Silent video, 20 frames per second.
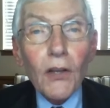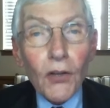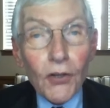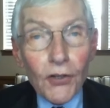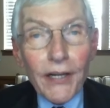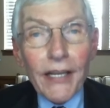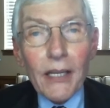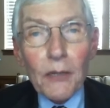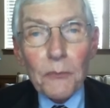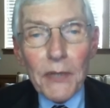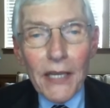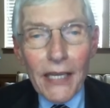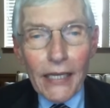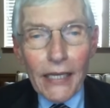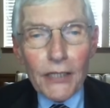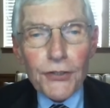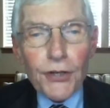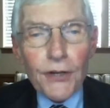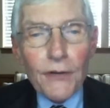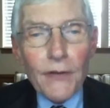Learning
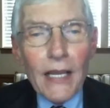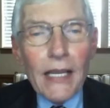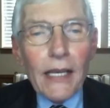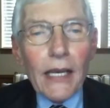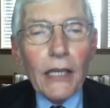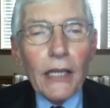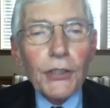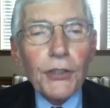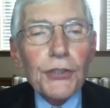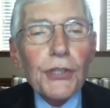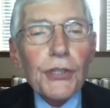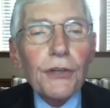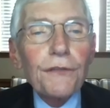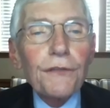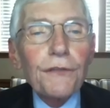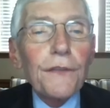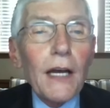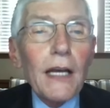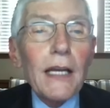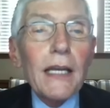page. And you should
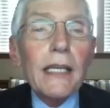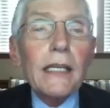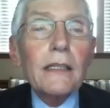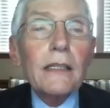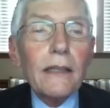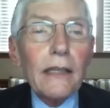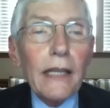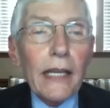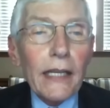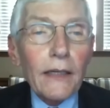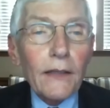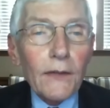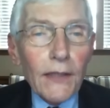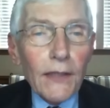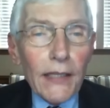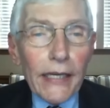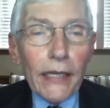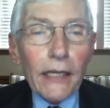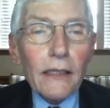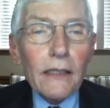find a
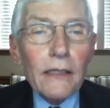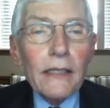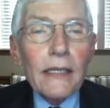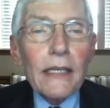link